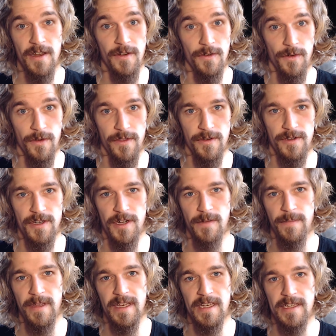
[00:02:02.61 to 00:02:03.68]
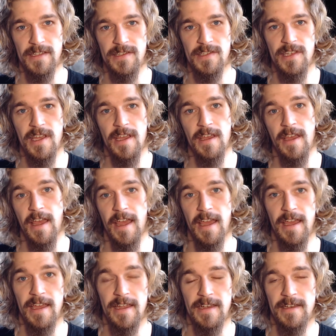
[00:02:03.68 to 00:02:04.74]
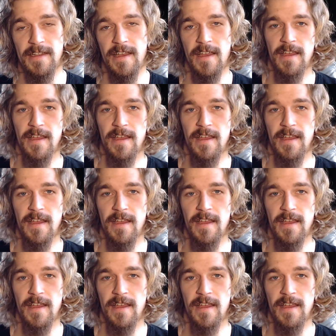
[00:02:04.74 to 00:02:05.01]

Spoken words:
northern Europeans and